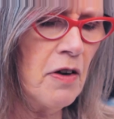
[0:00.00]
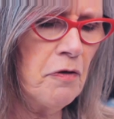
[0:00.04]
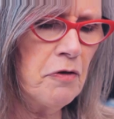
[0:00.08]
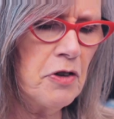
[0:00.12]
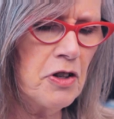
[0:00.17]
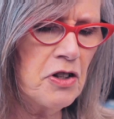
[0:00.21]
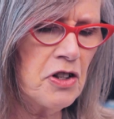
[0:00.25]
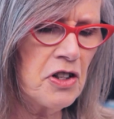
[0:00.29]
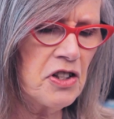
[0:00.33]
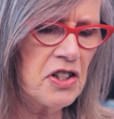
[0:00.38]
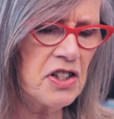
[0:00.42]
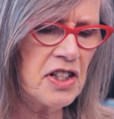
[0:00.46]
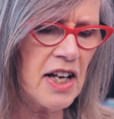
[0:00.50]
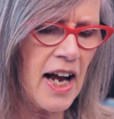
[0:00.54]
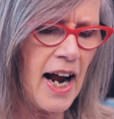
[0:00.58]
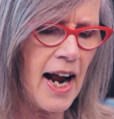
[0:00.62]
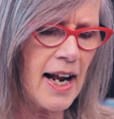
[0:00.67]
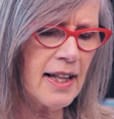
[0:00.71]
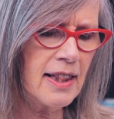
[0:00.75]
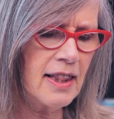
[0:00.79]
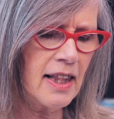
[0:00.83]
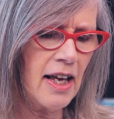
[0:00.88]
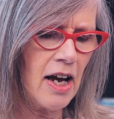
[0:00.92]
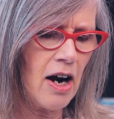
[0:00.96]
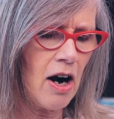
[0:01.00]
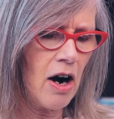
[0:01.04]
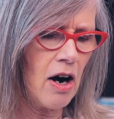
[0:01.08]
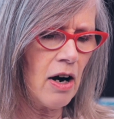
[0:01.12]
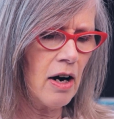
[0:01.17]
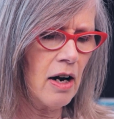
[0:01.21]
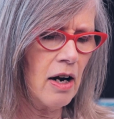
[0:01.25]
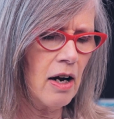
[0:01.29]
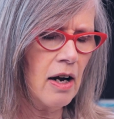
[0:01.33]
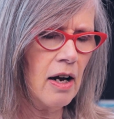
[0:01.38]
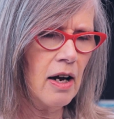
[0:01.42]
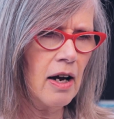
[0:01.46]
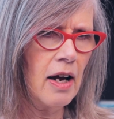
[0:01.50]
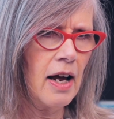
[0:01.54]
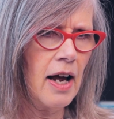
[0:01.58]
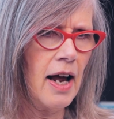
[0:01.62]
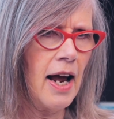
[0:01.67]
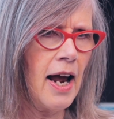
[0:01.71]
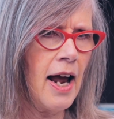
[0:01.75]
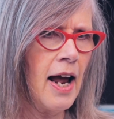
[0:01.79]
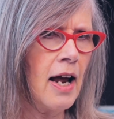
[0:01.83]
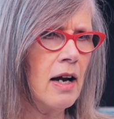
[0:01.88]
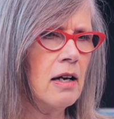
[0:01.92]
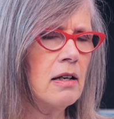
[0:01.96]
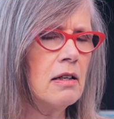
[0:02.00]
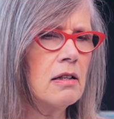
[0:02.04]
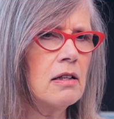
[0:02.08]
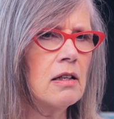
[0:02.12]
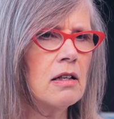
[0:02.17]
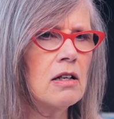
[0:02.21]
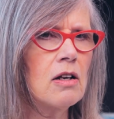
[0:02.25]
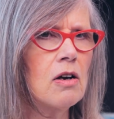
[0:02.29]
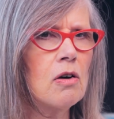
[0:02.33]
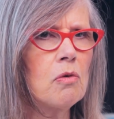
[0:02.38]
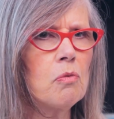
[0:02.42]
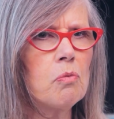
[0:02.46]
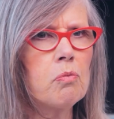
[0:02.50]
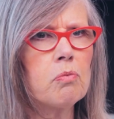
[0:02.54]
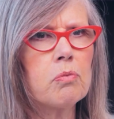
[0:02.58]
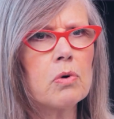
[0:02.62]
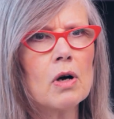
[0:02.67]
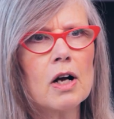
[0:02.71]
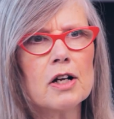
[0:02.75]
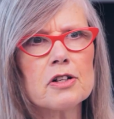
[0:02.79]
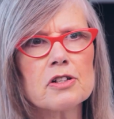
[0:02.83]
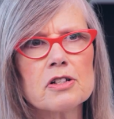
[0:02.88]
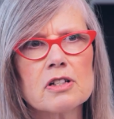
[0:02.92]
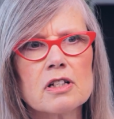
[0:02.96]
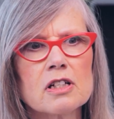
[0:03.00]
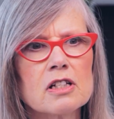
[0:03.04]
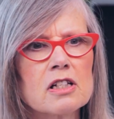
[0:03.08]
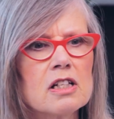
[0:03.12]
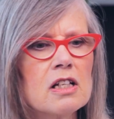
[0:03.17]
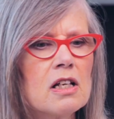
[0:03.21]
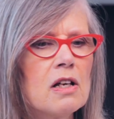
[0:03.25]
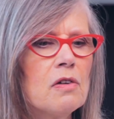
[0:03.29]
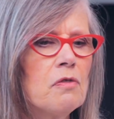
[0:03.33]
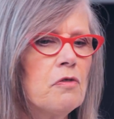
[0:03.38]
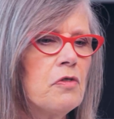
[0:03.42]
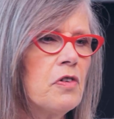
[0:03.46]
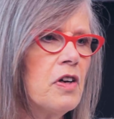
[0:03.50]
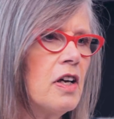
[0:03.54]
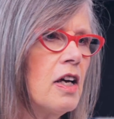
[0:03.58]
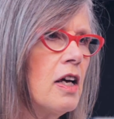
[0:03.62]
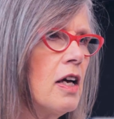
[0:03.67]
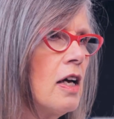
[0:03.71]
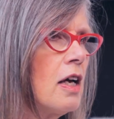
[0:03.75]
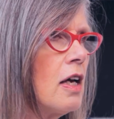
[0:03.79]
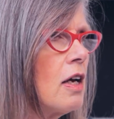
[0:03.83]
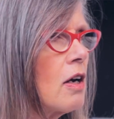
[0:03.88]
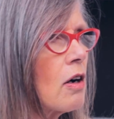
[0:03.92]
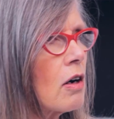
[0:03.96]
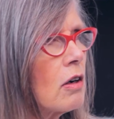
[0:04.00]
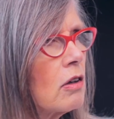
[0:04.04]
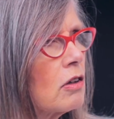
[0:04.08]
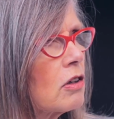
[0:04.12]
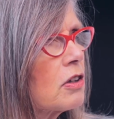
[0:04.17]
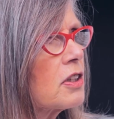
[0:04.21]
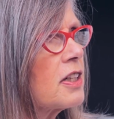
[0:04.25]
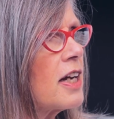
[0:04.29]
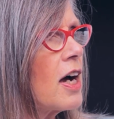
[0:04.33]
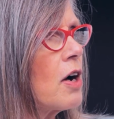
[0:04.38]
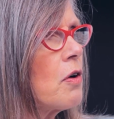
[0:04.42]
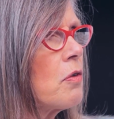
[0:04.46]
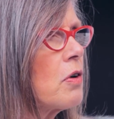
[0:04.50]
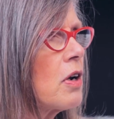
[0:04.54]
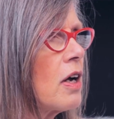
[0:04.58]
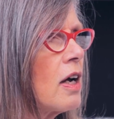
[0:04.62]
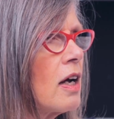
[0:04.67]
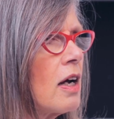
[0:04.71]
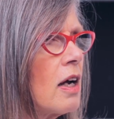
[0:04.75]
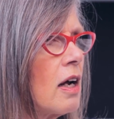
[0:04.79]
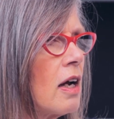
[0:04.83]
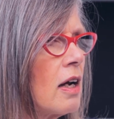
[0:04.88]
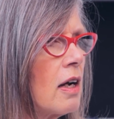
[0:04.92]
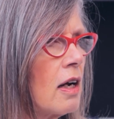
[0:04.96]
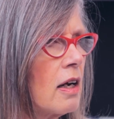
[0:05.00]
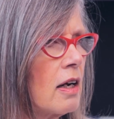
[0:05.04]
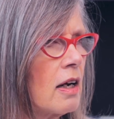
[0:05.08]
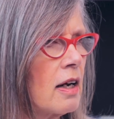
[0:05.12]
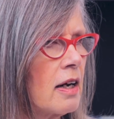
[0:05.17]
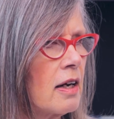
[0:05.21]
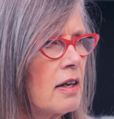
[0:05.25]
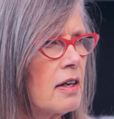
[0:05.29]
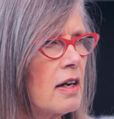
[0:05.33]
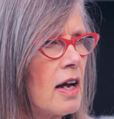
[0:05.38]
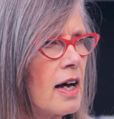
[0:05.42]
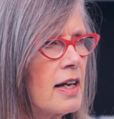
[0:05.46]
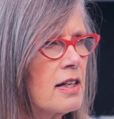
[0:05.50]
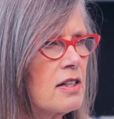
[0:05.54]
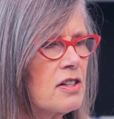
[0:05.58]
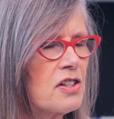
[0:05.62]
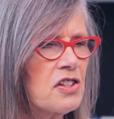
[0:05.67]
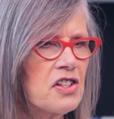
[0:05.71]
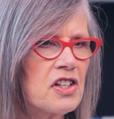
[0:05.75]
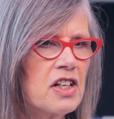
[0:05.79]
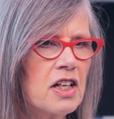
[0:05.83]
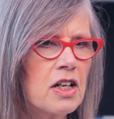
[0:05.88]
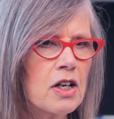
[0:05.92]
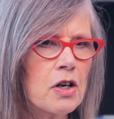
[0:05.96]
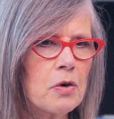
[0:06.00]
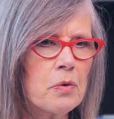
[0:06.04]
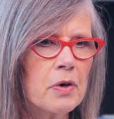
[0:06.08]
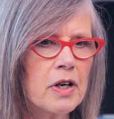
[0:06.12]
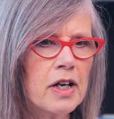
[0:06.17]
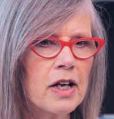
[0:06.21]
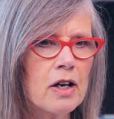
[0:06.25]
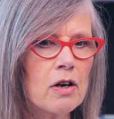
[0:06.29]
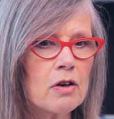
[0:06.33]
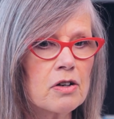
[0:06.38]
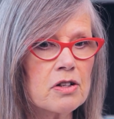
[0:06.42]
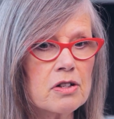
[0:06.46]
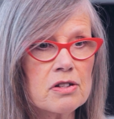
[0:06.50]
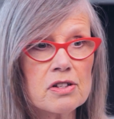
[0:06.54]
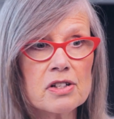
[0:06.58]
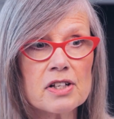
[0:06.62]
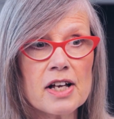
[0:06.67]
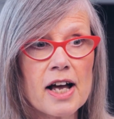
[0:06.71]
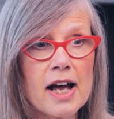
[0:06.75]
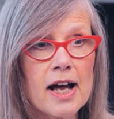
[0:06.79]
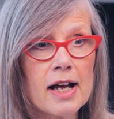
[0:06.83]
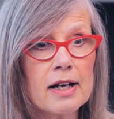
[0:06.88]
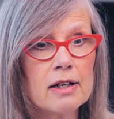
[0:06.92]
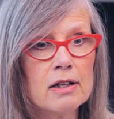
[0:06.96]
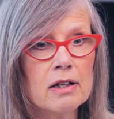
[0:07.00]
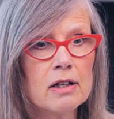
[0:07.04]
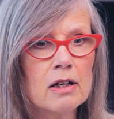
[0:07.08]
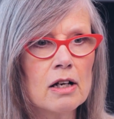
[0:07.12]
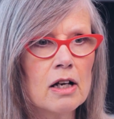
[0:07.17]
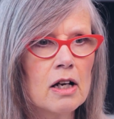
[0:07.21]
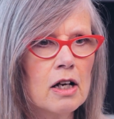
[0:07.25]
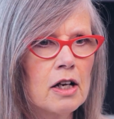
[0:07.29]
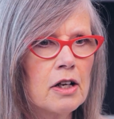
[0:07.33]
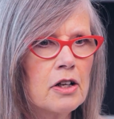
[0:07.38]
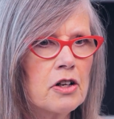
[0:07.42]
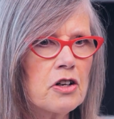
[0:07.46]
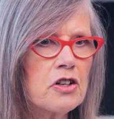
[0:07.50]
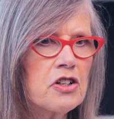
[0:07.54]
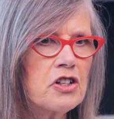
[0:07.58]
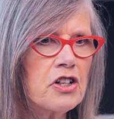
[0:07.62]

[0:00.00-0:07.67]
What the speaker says: if you just sat there and, you know, watched the TV or looked out at a nice scenery or just sat in your